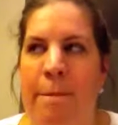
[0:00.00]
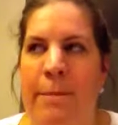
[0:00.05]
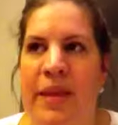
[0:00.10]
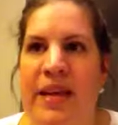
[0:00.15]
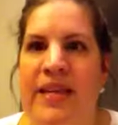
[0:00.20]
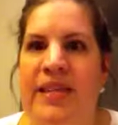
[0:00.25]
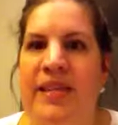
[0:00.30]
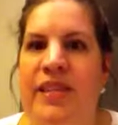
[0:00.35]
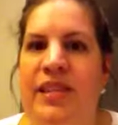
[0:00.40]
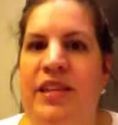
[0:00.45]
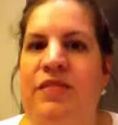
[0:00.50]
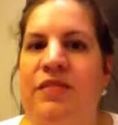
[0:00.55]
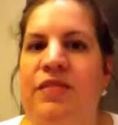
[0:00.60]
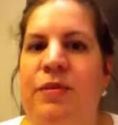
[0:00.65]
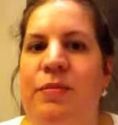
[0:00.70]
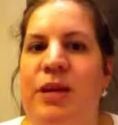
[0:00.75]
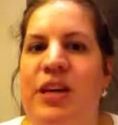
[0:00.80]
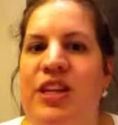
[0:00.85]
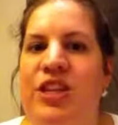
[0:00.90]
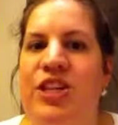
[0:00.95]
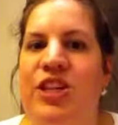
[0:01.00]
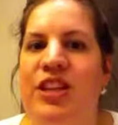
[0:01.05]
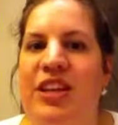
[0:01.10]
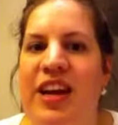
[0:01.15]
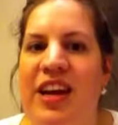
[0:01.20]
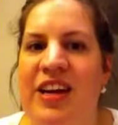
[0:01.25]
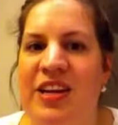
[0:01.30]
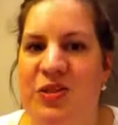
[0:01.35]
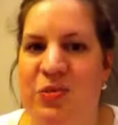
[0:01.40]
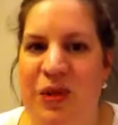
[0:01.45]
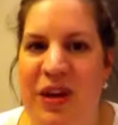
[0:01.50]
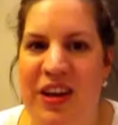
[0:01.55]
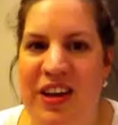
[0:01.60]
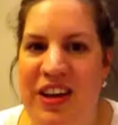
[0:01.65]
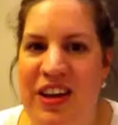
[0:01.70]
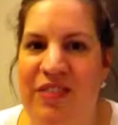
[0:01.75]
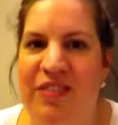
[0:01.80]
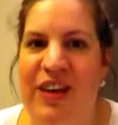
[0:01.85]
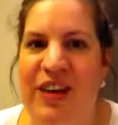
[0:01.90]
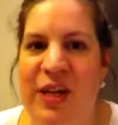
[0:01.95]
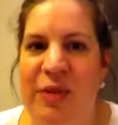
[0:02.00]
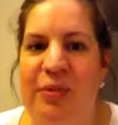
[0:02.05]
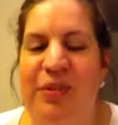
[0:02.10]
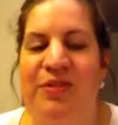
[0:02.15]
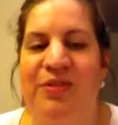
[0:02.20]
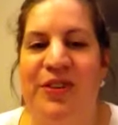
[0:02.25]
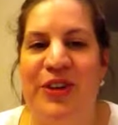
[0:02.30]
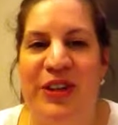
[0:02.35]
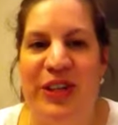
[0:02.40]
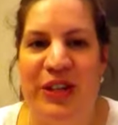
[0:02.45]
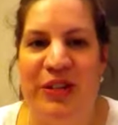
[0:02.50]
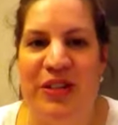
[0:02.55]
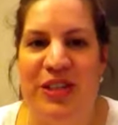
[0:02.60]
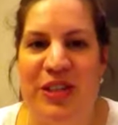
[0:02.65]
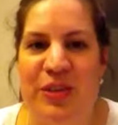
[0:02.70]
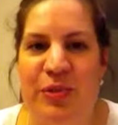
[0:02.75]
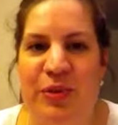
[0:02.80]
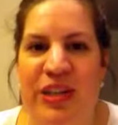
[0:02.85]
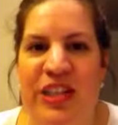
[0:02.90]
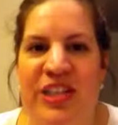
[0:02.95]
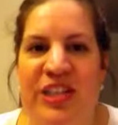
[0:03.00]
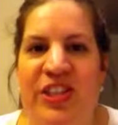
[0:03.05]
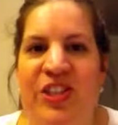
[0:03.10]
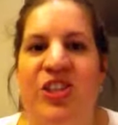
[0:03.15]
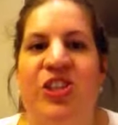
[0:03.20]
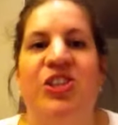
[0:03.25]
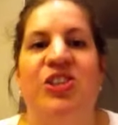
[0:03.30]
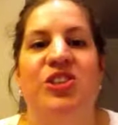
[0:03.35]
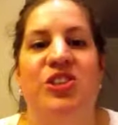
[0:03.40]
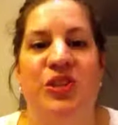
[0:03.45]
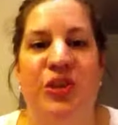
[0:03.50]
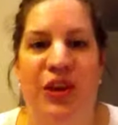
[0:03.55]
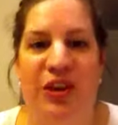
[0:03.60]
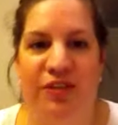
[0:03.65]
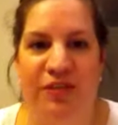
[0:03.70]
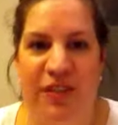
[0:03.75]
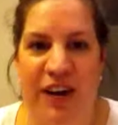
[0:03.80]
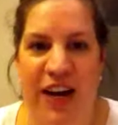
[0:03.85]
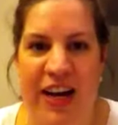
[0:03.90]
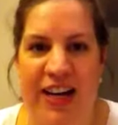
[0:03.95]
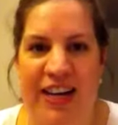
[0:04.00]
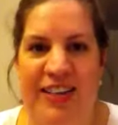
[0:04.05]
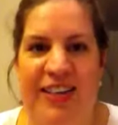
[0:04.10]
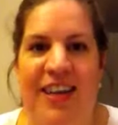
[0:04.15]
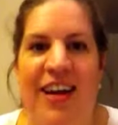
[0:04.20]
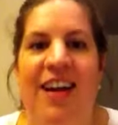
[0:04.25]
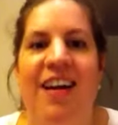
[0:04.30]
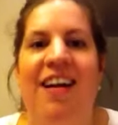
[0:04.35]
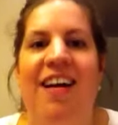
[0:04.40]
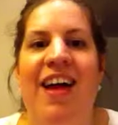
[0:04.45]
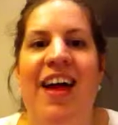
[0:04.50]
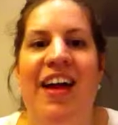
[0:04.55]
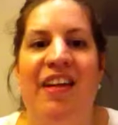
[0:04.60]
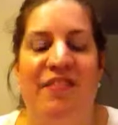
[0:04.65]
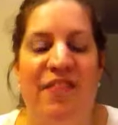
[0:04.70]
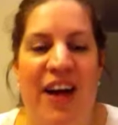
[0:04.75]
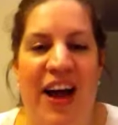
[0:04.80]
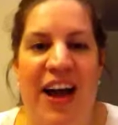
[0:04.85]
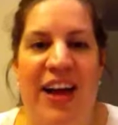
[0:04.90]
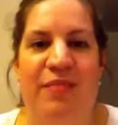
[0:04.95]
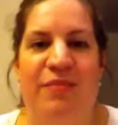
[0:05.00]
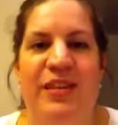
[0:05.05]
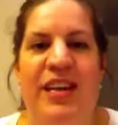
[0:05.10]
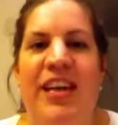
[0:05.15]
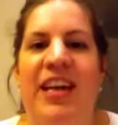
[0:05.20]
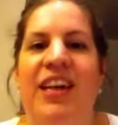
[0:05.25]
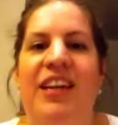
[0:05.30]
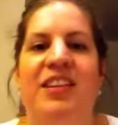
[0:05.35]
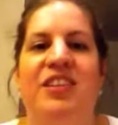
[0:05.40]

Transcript: This is information that is readily available for you as the researcher to go find. If I am taking